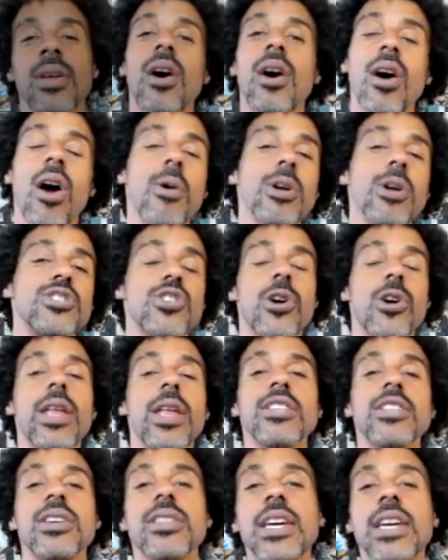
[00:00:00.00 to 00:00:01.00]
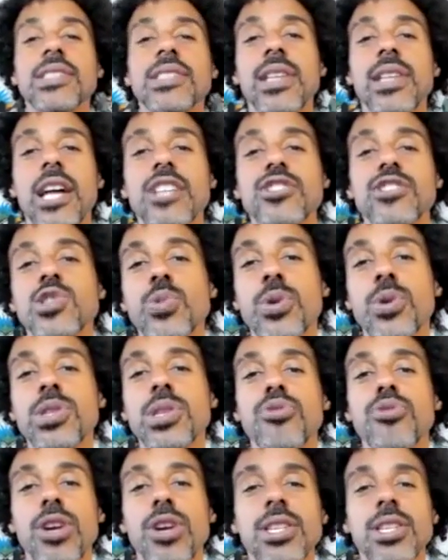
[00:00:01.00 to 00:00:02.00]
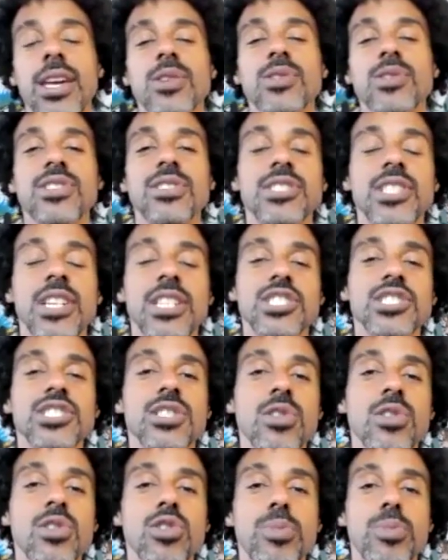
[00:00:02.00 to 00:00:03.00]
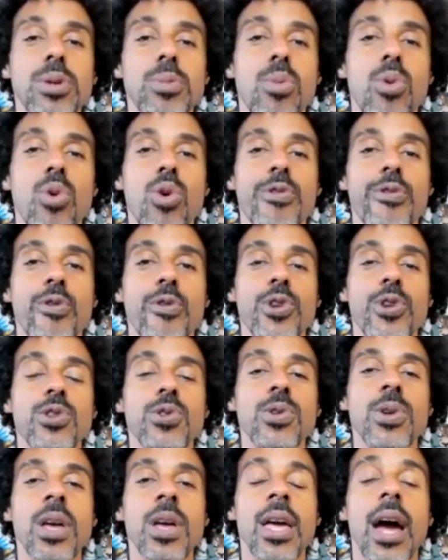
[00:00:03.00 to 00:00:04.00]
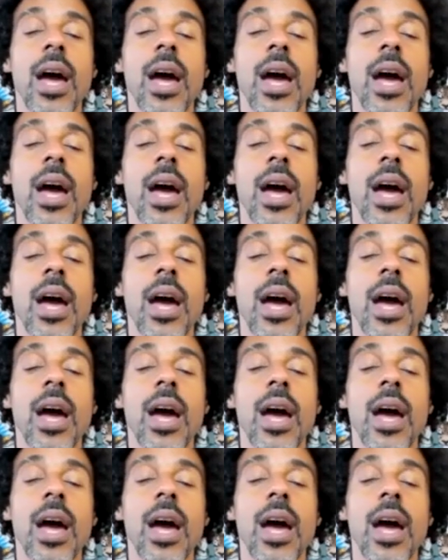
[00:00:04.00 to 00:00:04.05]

All right, y'all, and that's it. I just wanted to break down seduction a little bit more for you.